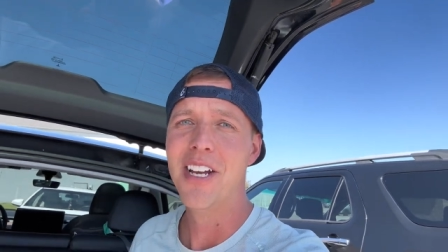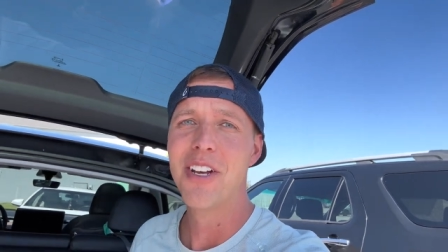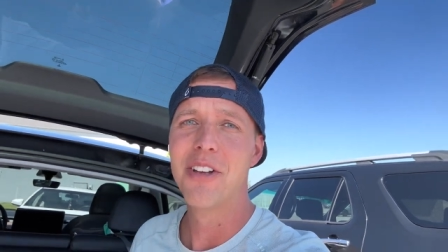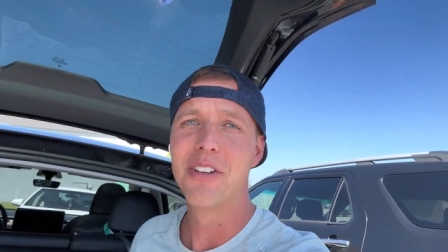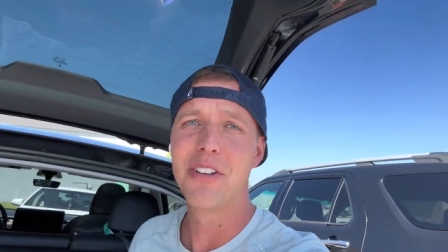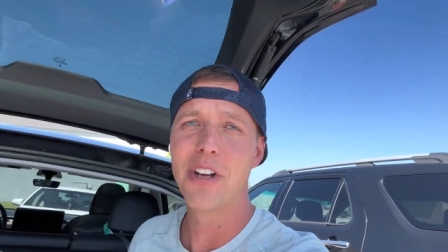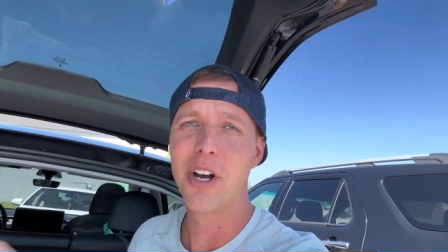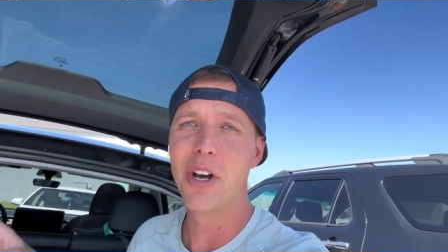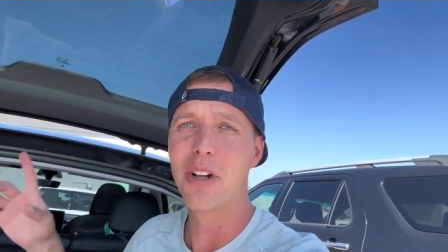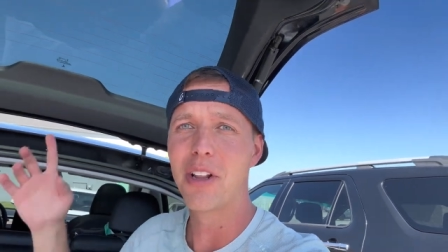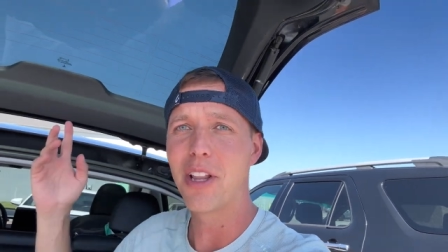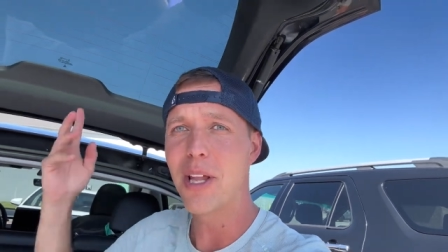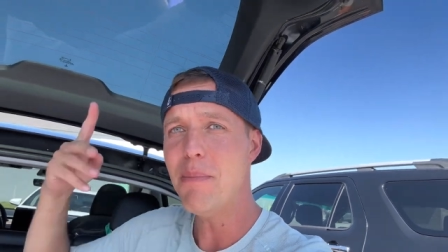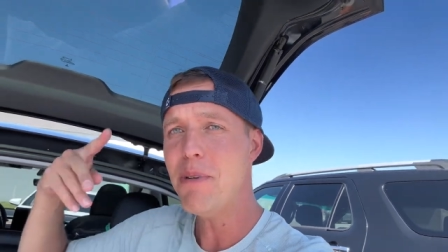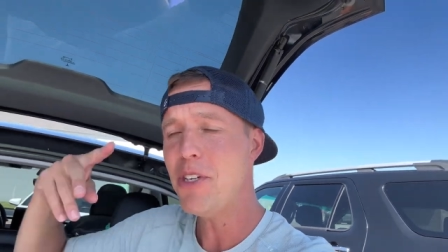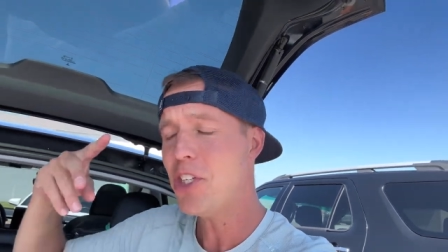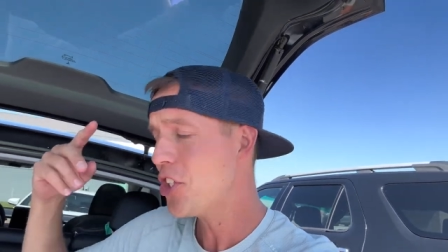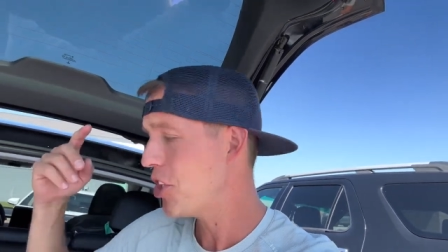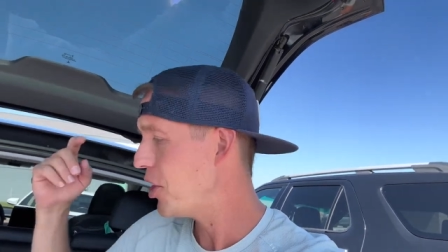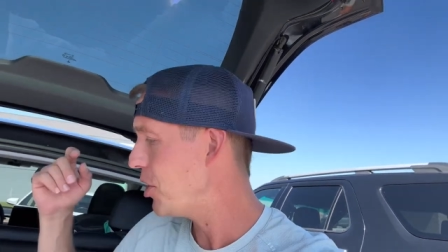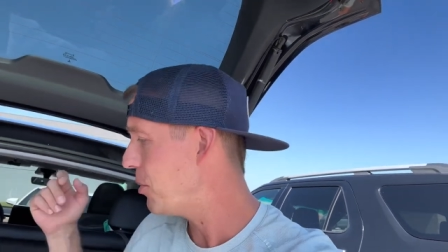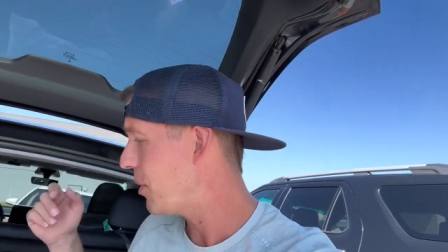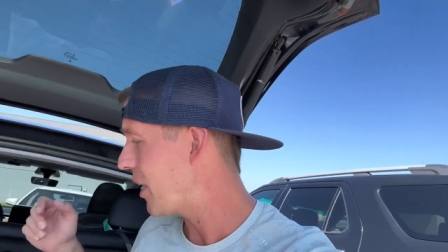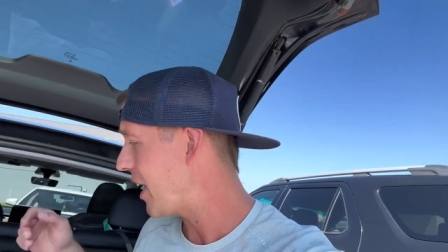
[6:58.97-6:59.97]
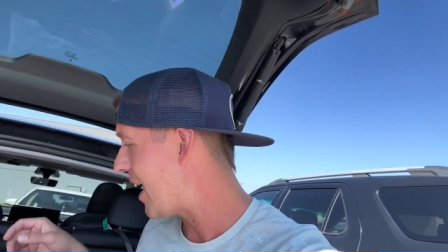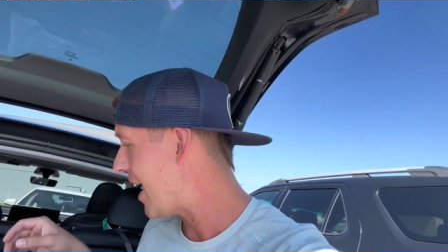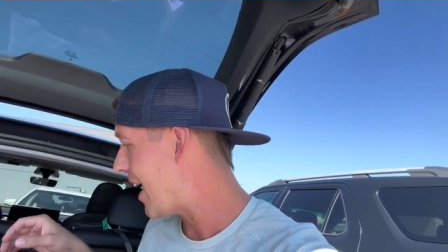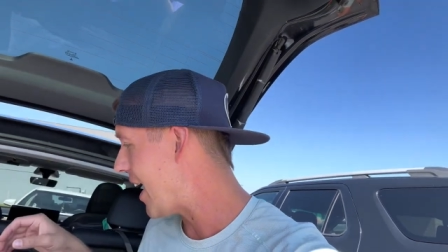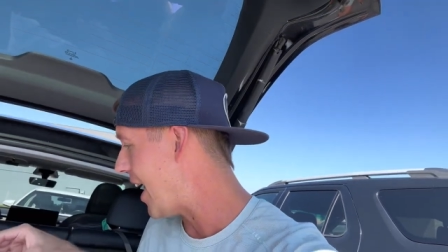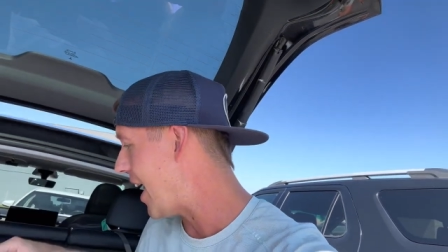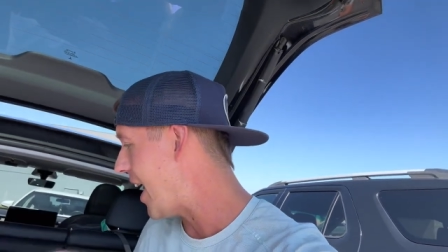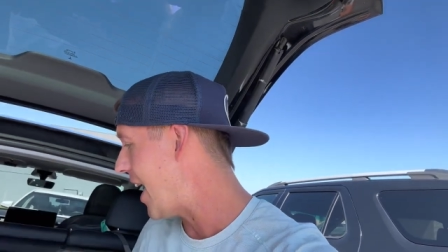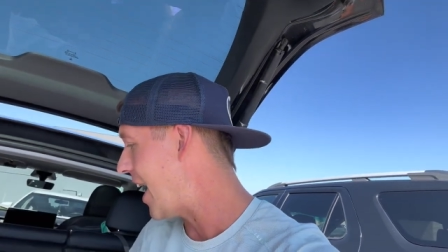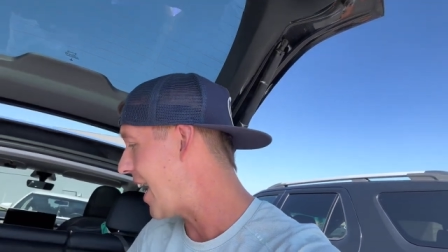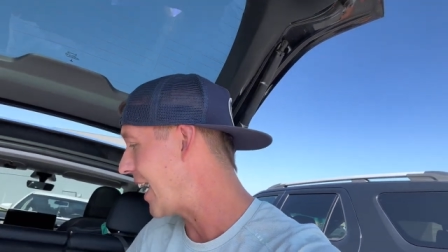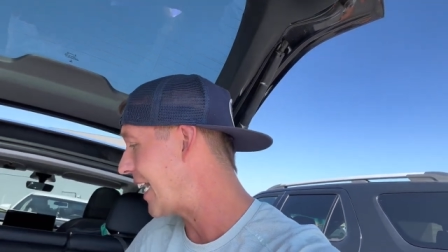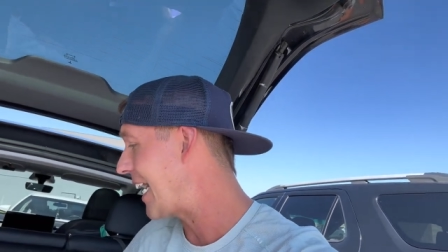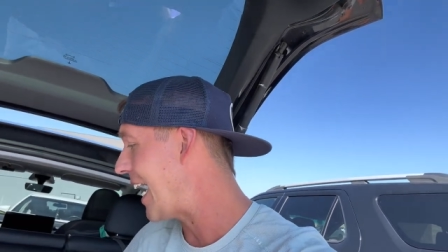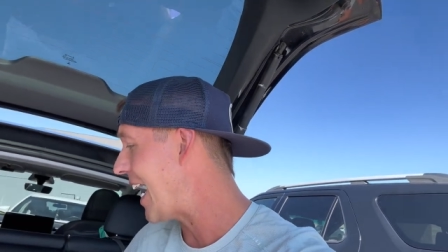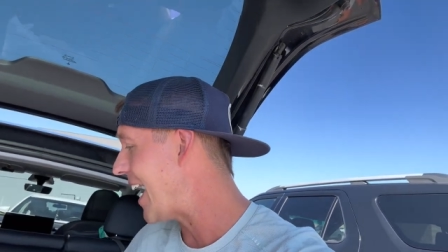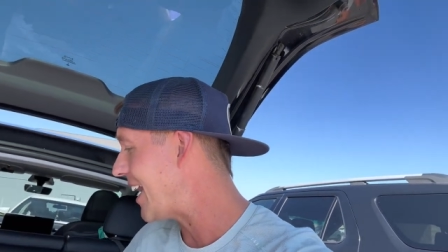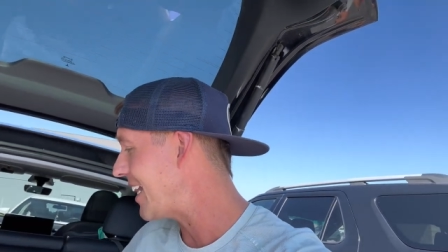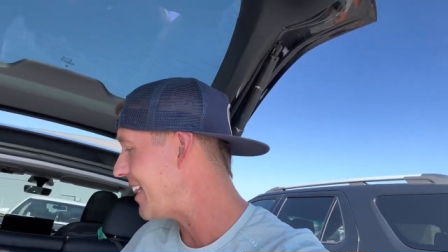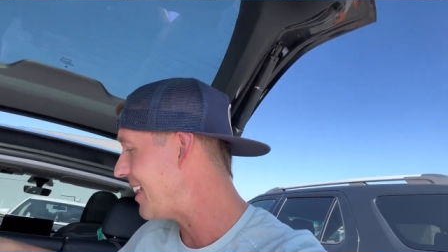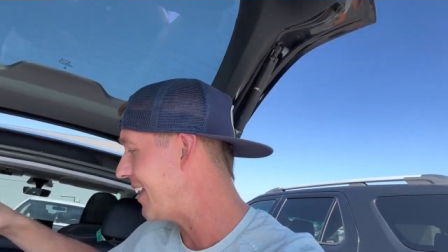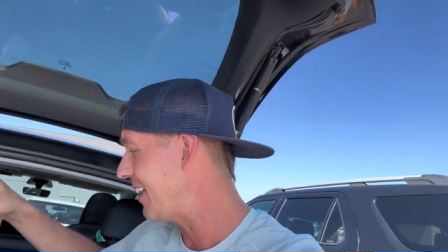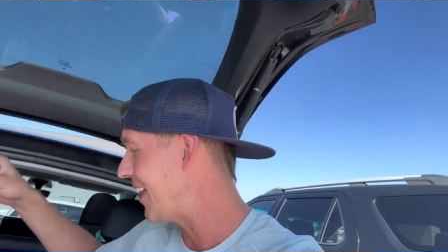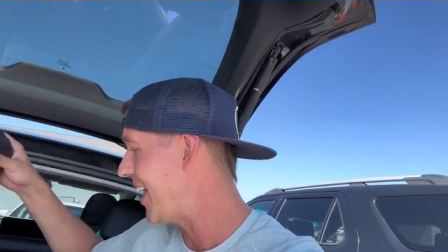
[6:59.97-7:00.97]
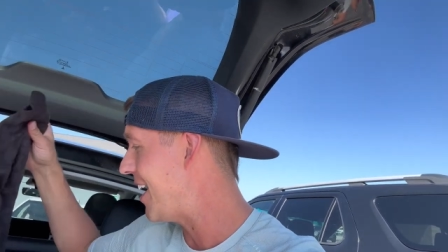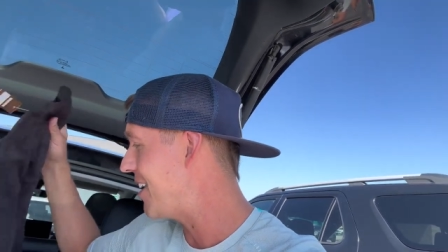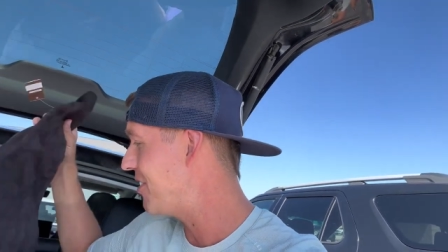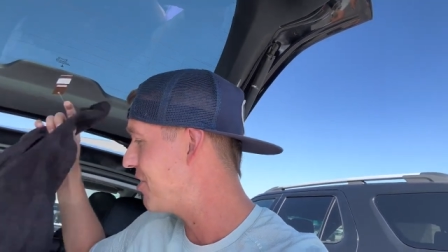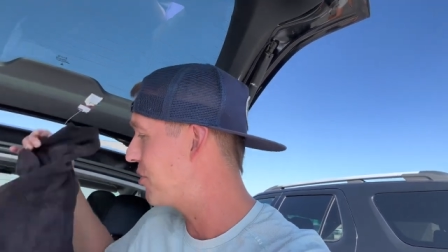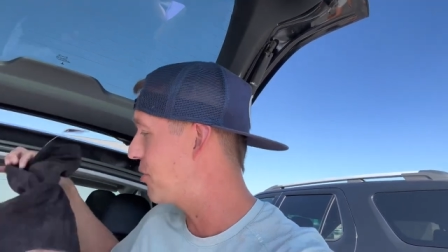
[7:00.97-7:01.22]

So let me show you what I got at the last